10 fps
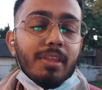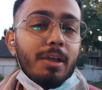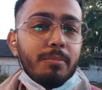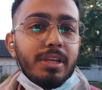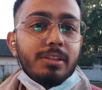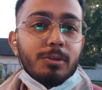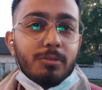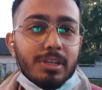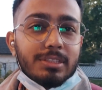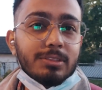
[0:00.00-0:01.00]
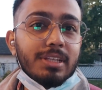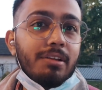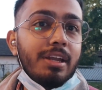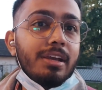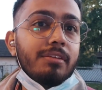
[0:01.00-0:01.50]
I've been through worse, so
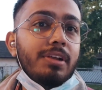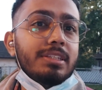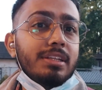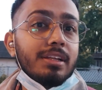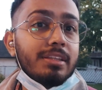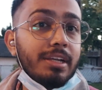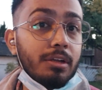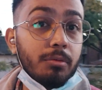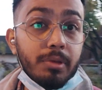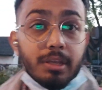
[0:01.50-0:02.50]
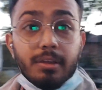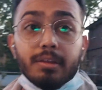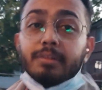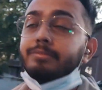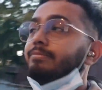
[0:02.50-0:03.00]
7 degree feels nothing to me.
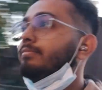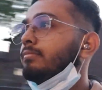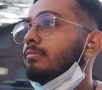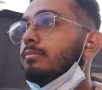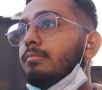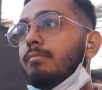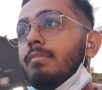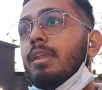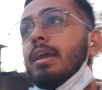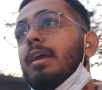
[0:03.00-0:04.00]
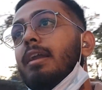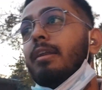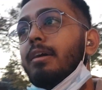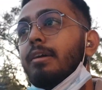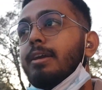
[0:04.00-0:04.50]

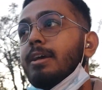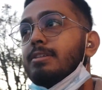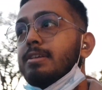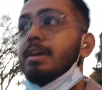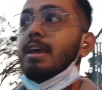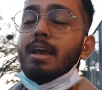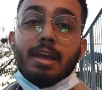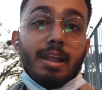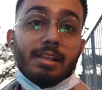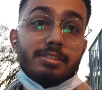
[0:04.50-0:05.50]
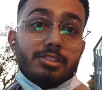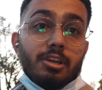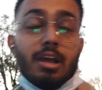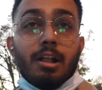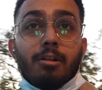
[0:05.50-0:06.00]
And yes, and I'll
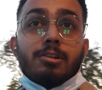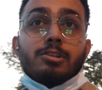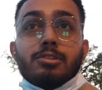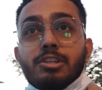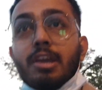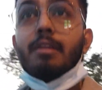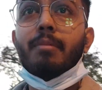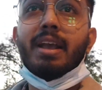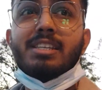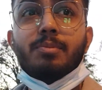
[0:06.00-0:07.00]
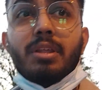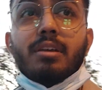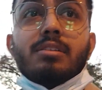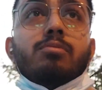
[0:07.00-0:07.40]
also share my experience